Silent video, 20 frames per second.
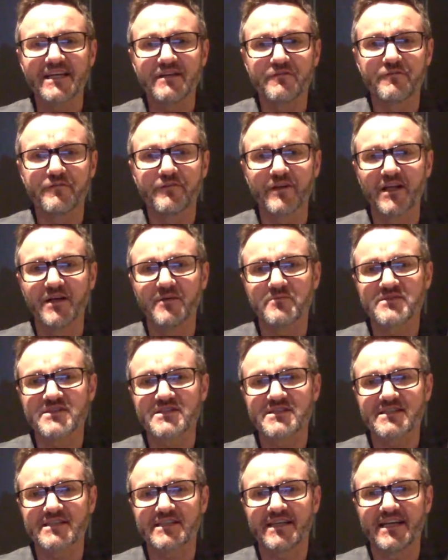Glenn
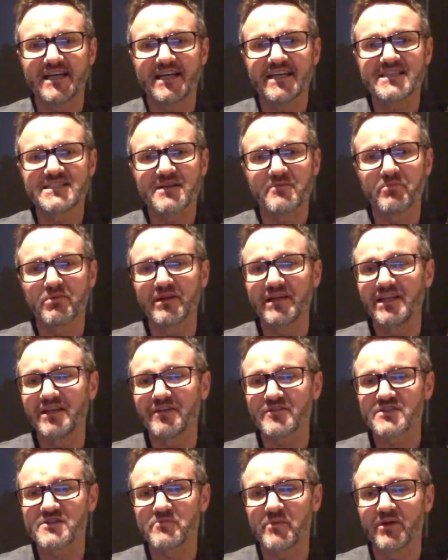Phillips, he's had
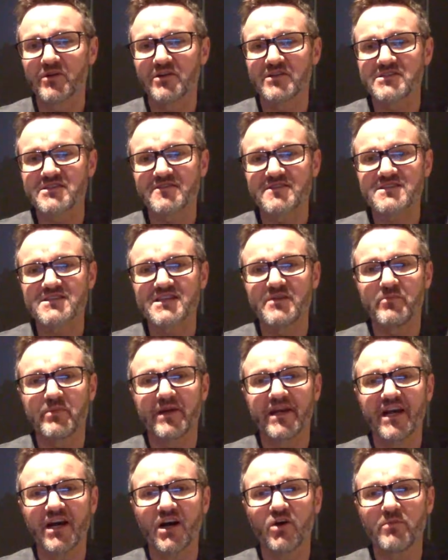plenty of experience in
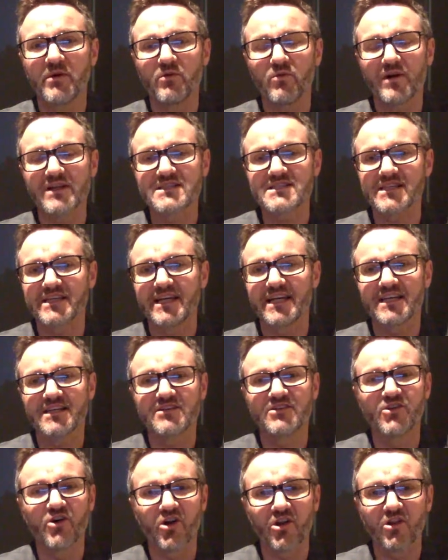CPL, but once
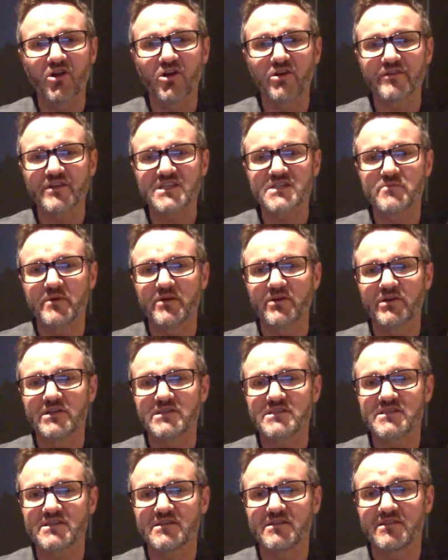again, not a lot of
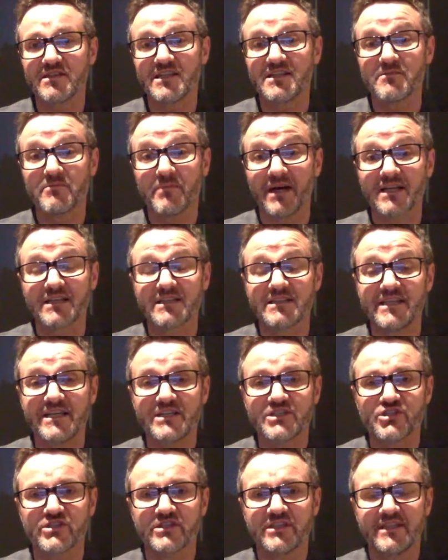experience in
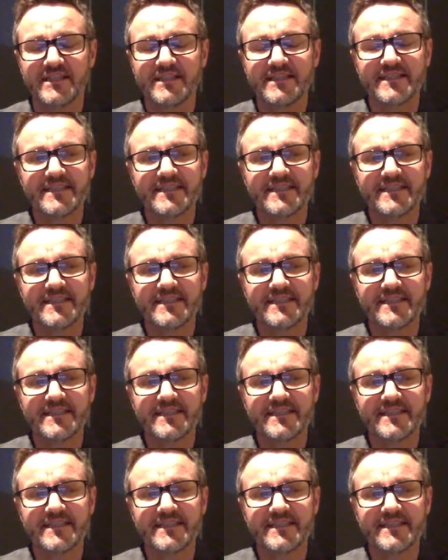Bangladesh.